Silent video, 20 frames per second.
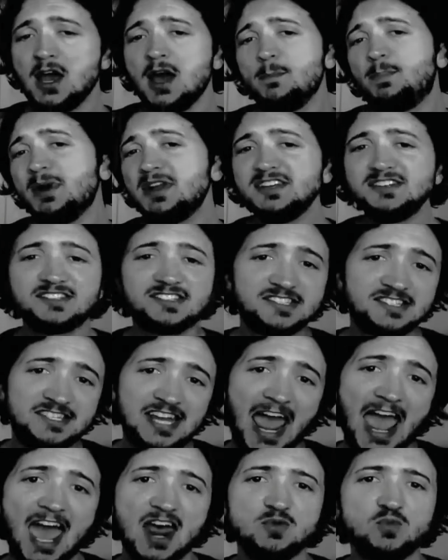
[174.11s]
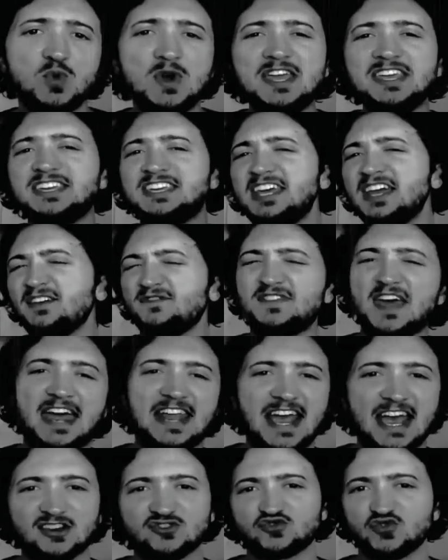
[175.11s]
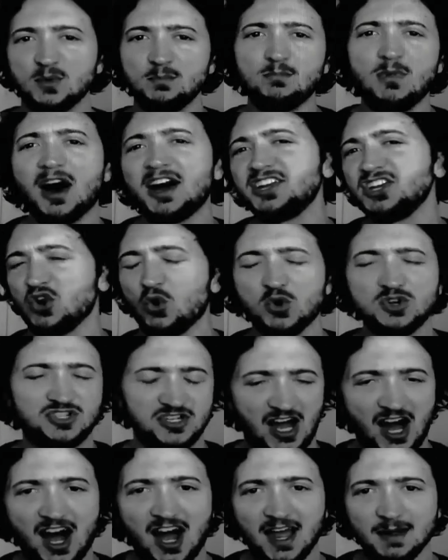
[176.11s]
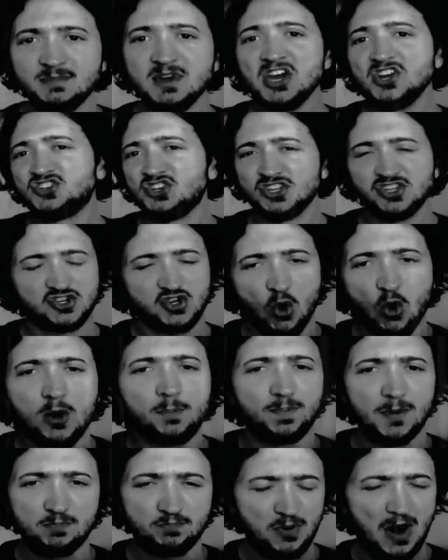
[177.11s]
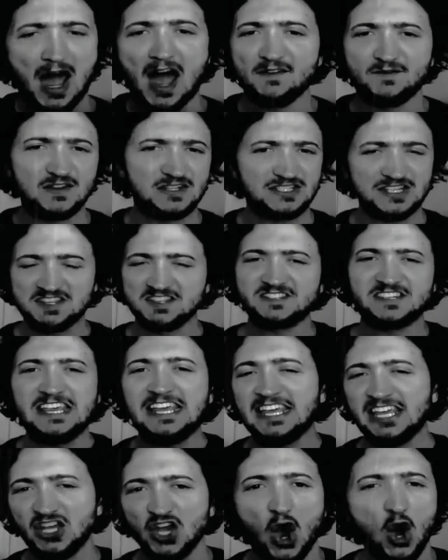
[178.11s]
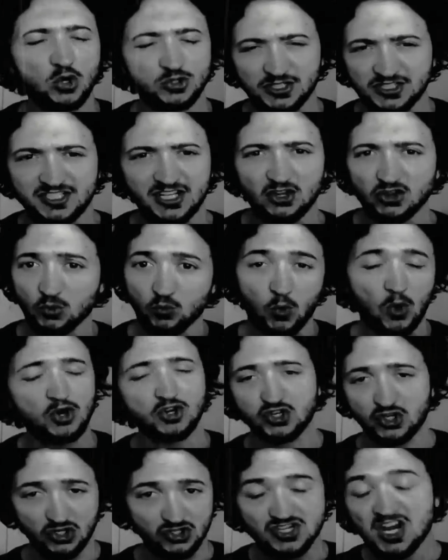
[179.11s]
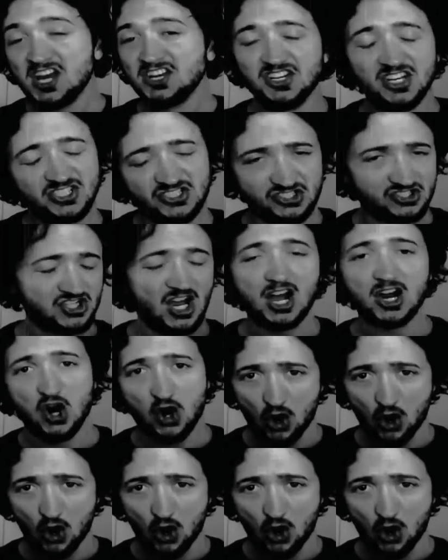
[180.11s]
But instead, we give that extra money or time to the corporate profits and the CEOs and tell the workers to suck